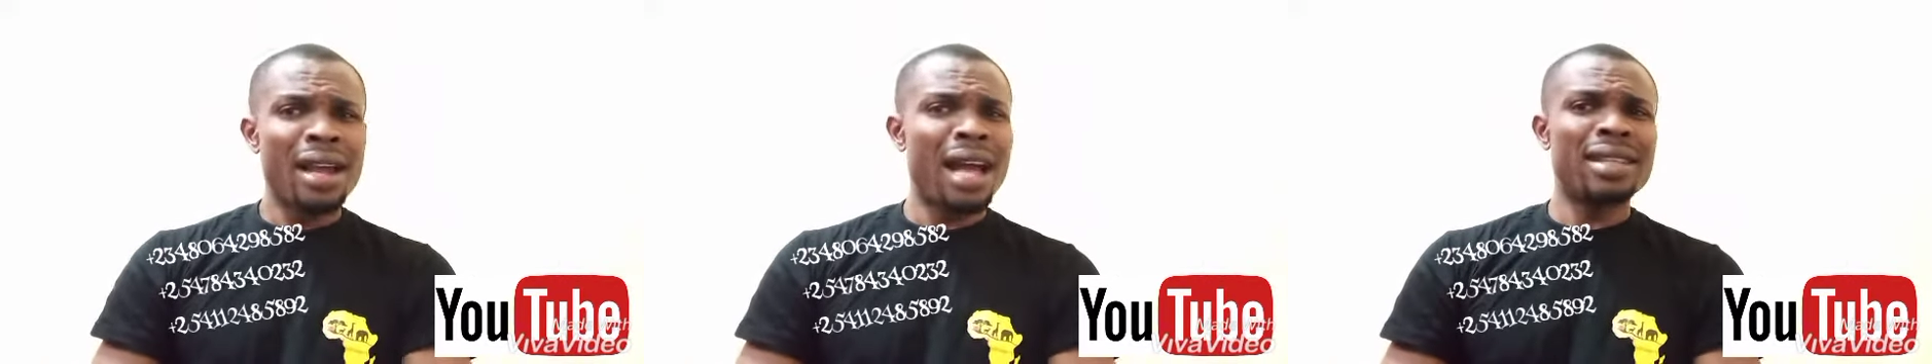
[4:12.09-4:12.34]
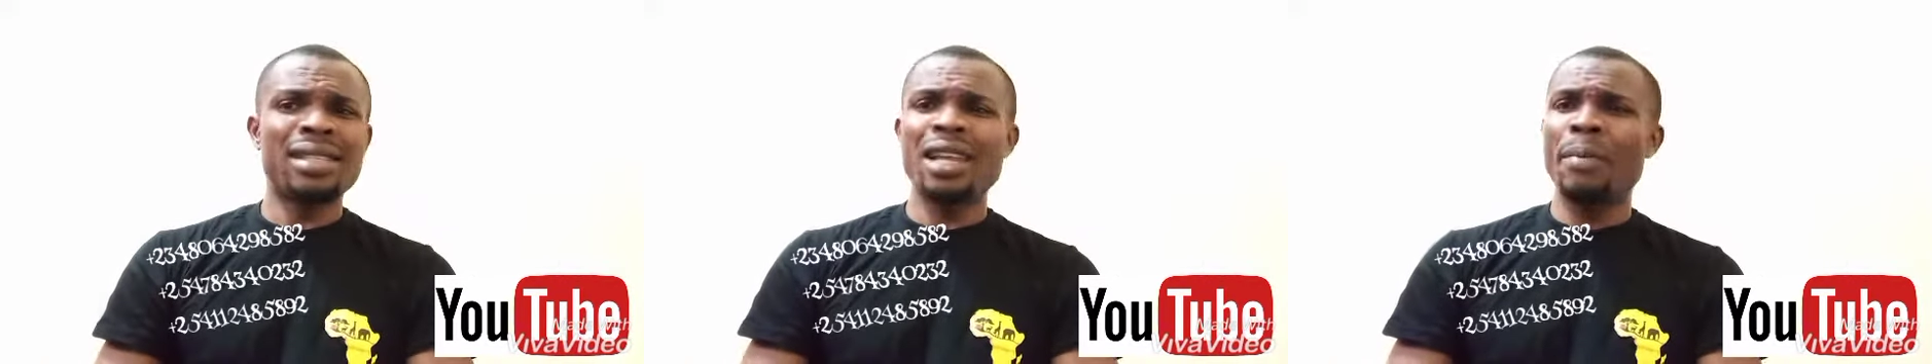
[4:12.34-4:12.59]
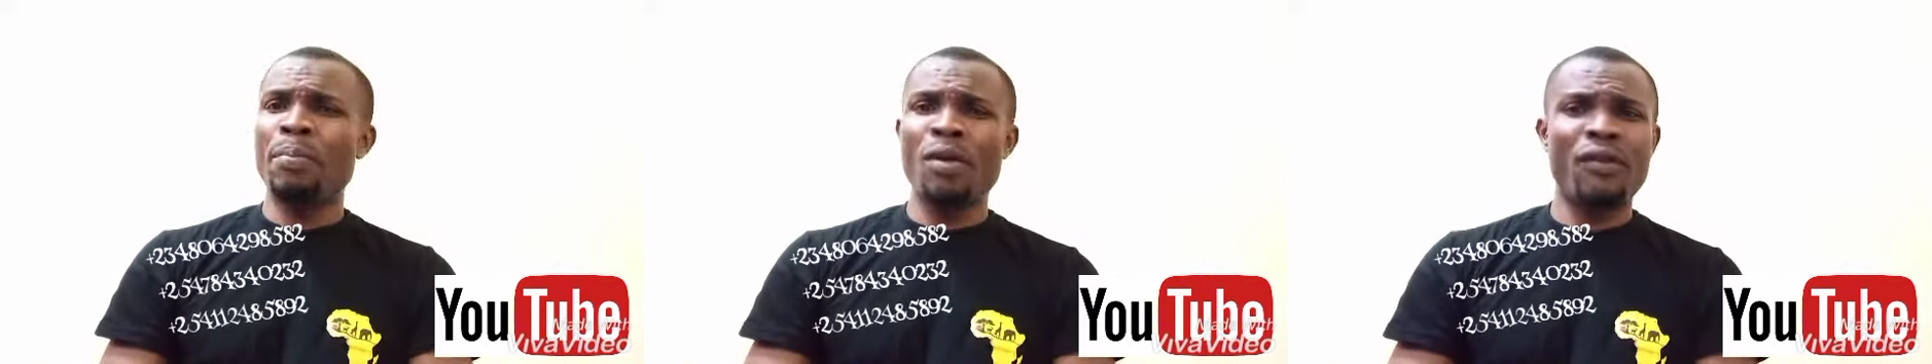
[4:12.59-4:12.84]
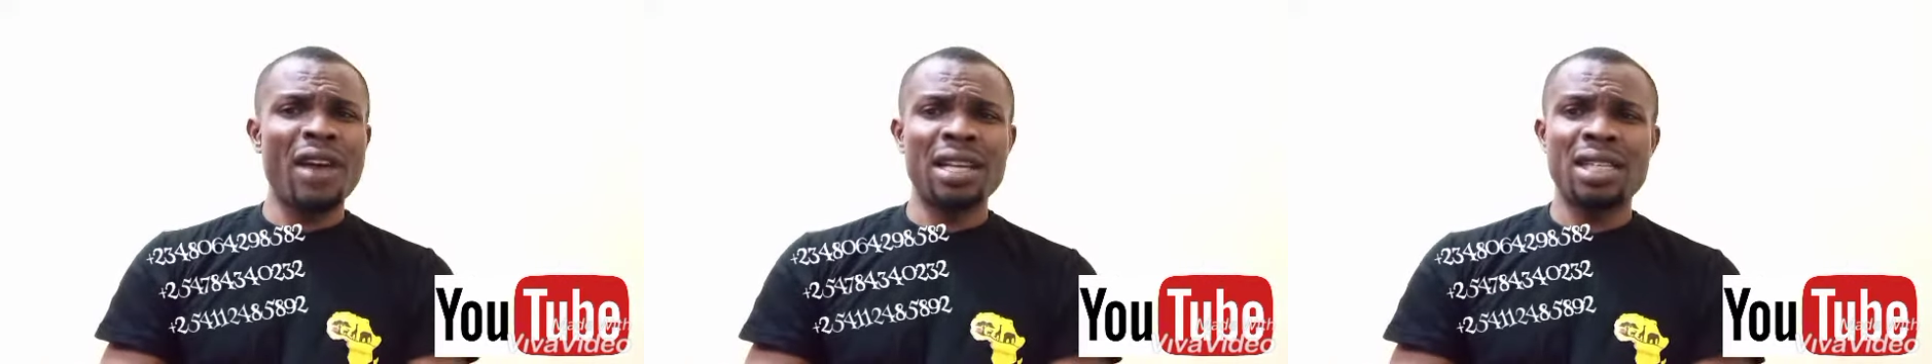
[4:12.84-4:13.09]
and say
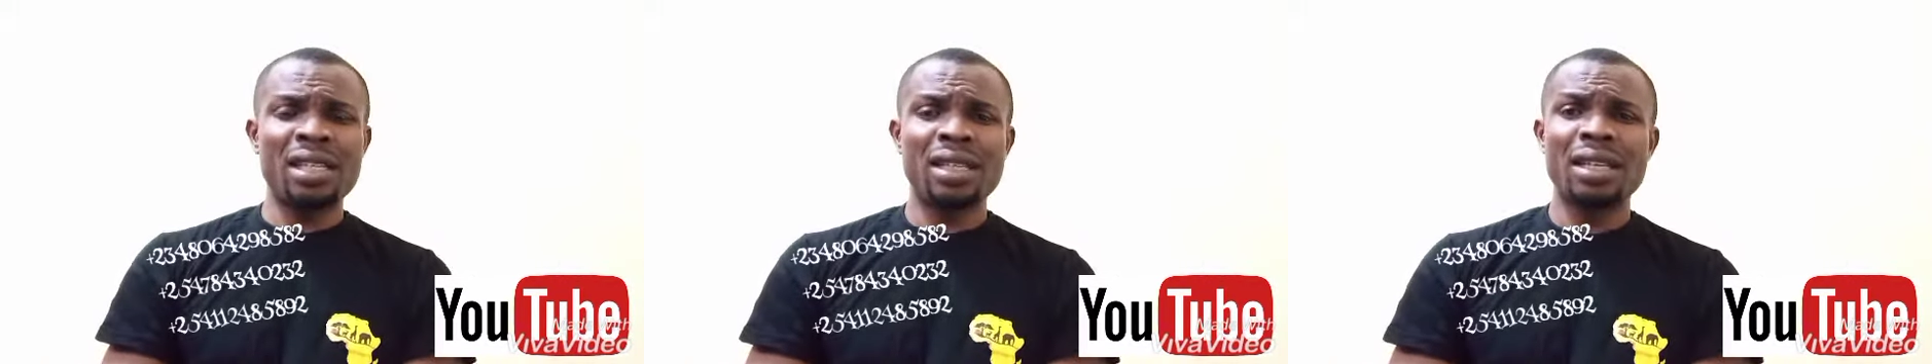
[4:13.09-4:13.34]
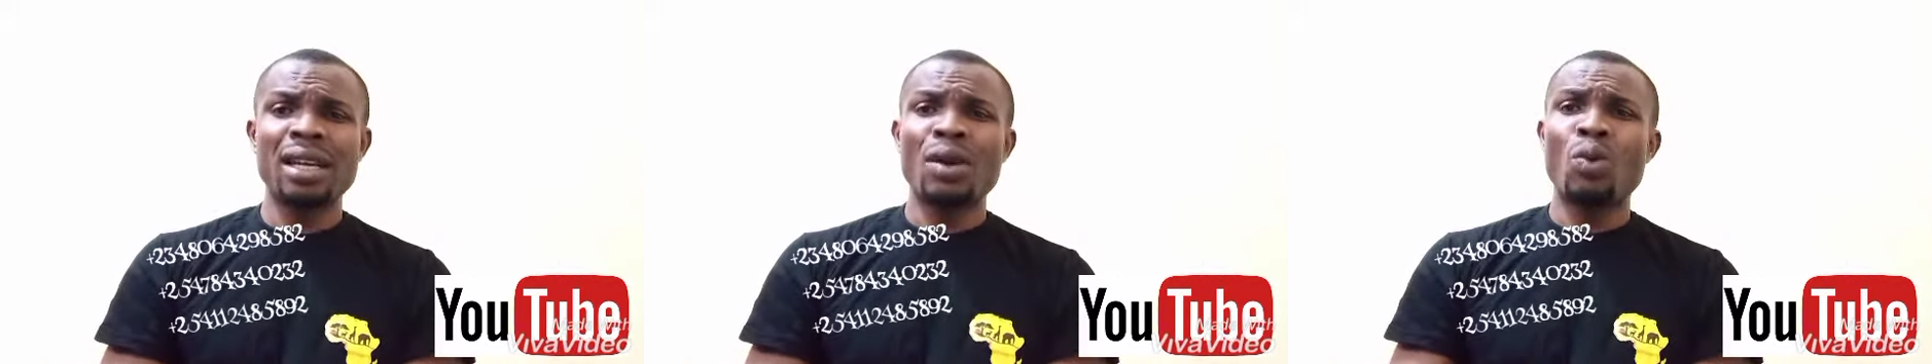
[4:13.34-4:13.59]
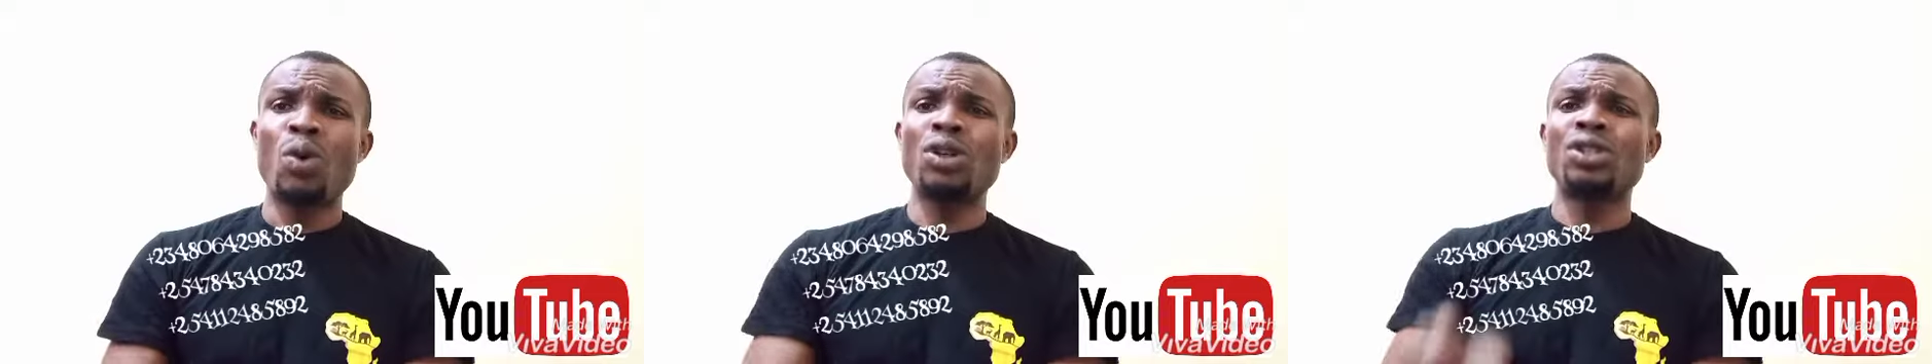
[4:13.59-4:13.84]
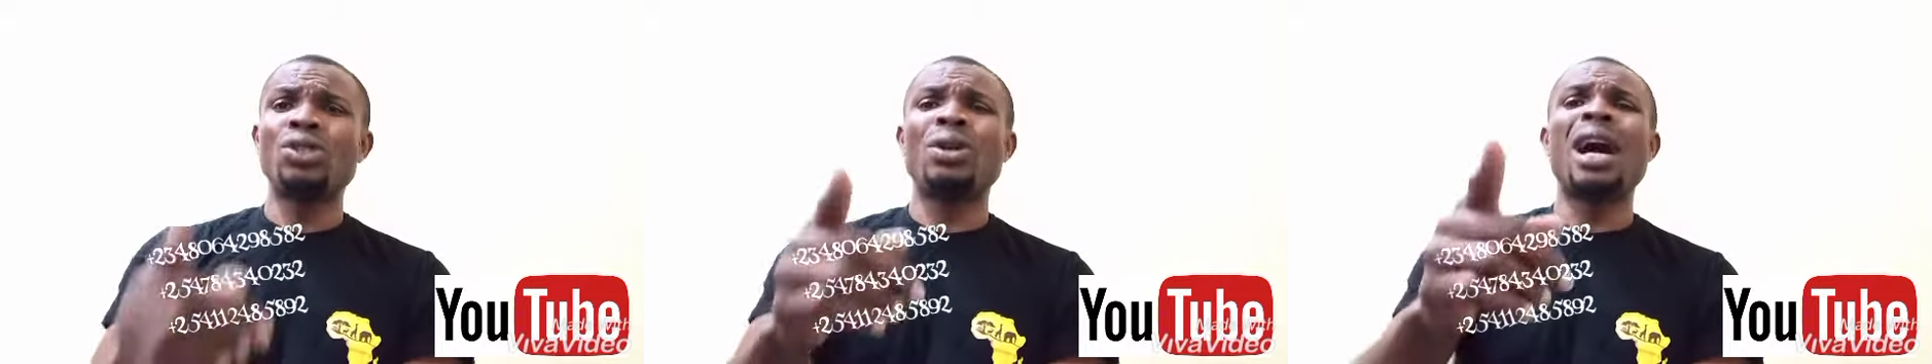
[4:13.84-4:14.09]
poverty
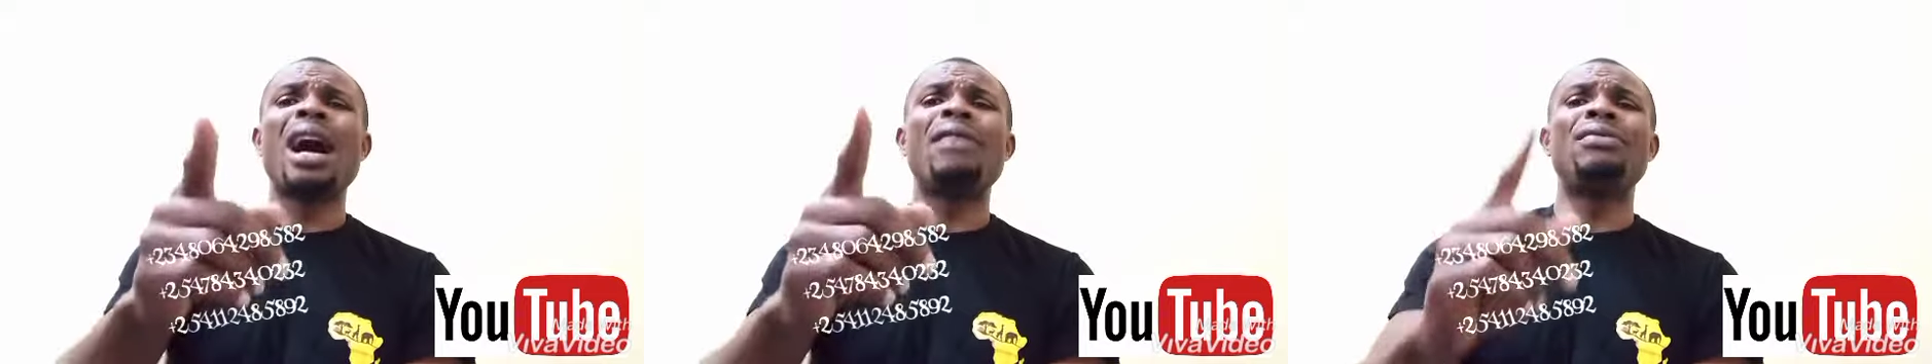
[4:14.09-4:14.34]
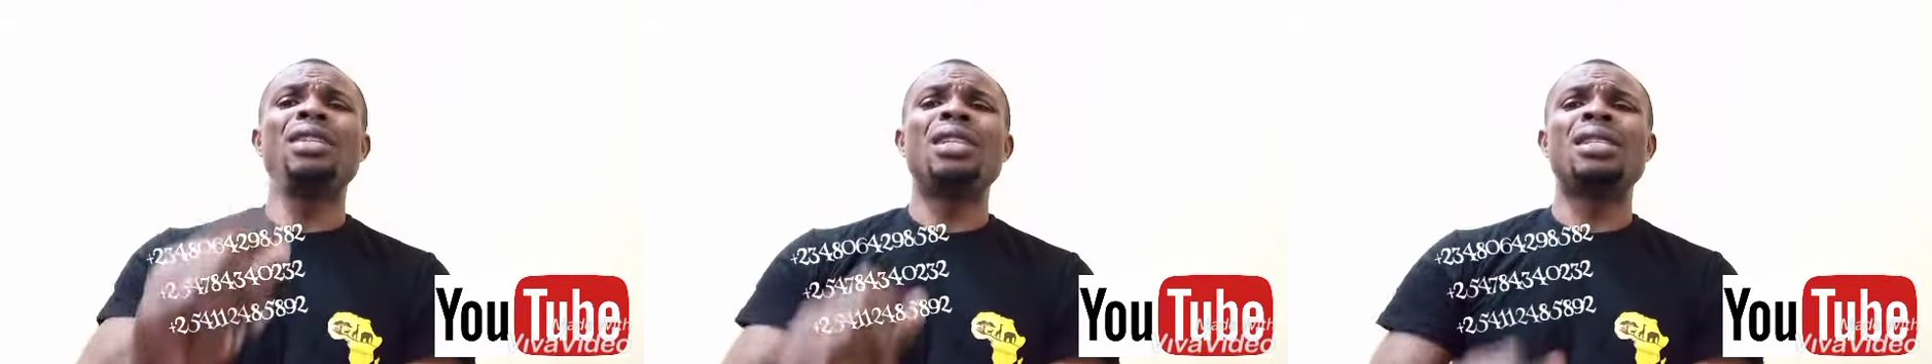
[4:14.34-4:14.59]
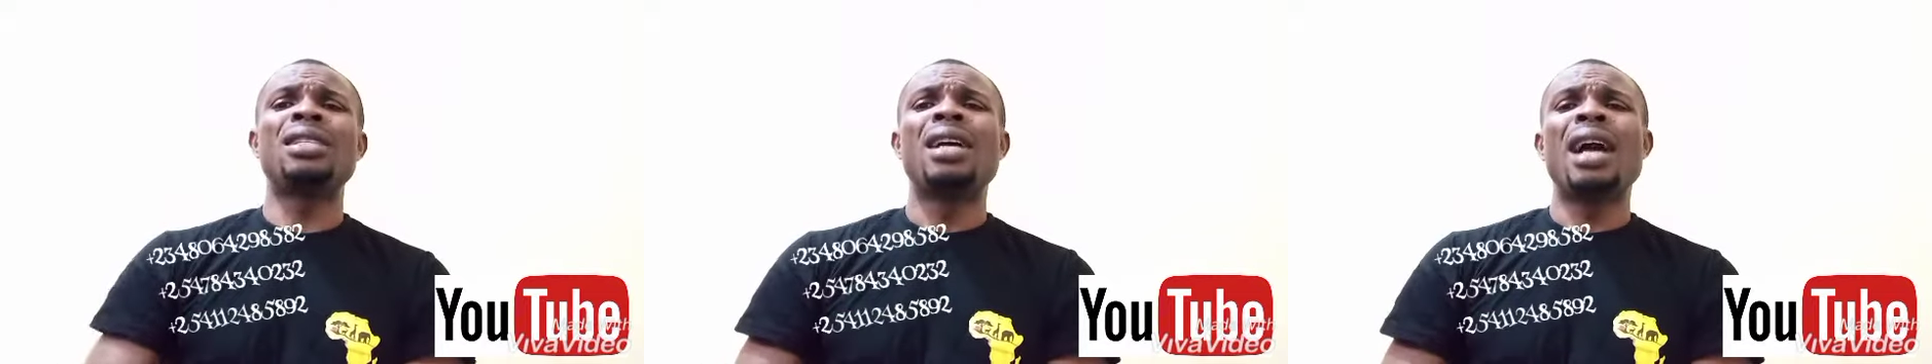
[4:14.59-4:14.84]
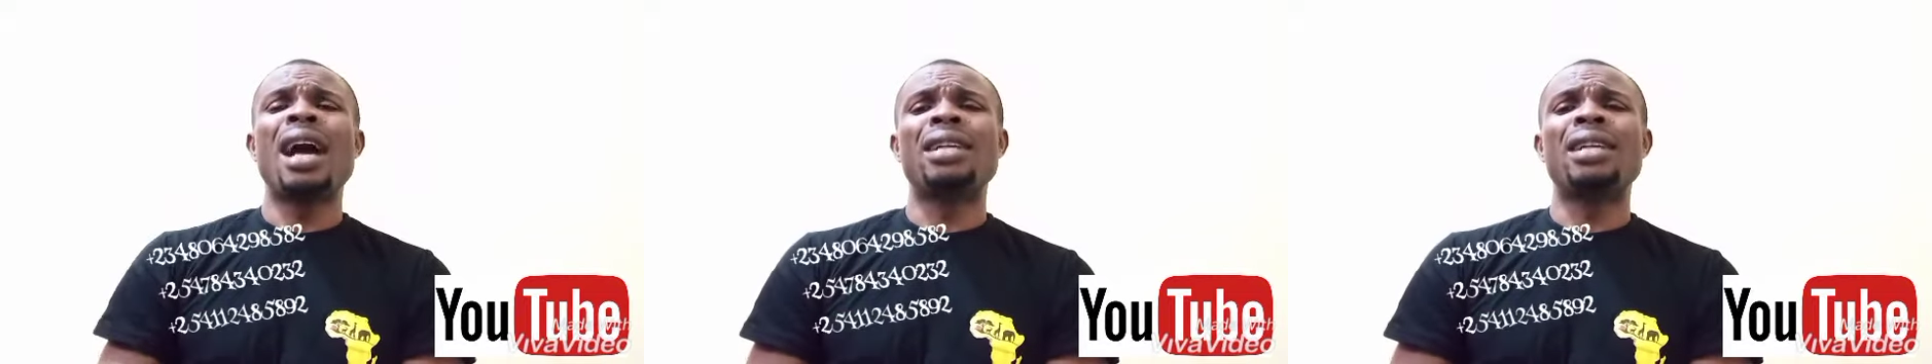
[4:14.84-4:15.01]
once you have this